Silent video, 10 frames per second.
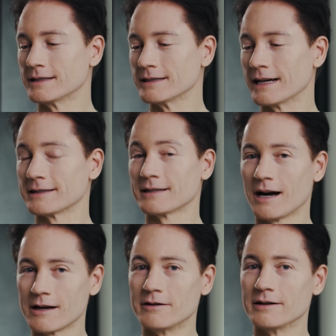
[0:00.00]
Yeah,
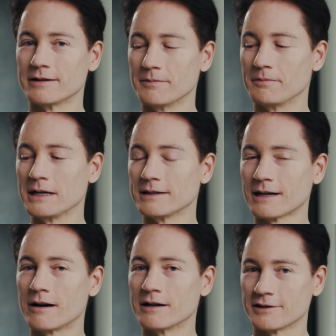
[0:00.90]
tired. Being
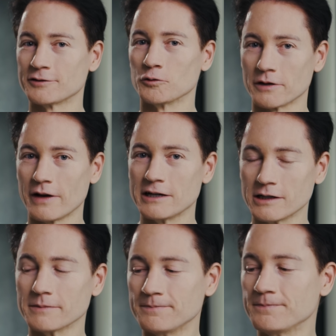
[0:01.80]
tired is a source of
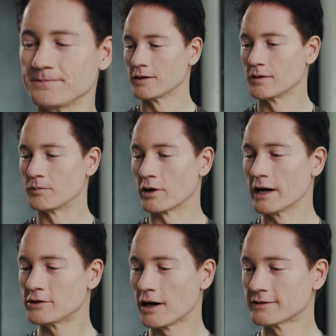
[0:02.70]
aging.
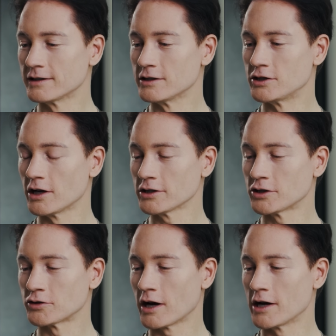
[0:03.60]
Brian Johnson,
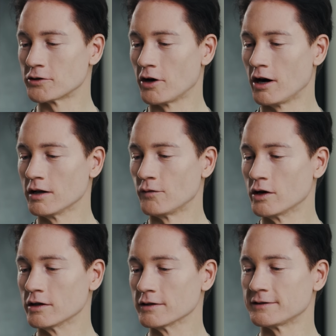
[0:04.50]
just tried your olive
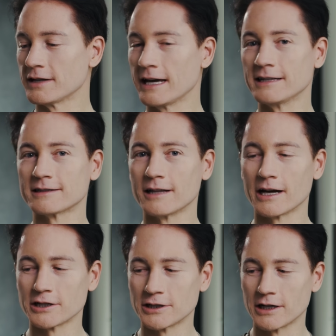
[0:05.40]
oil. Tastes
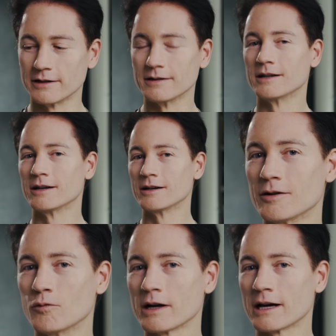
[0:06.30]
like shit.
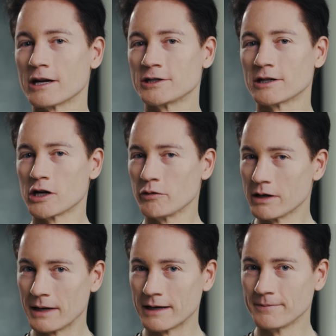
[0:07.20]
What kind of shit are you
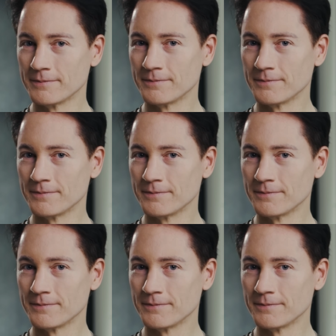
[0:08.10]
eating, man?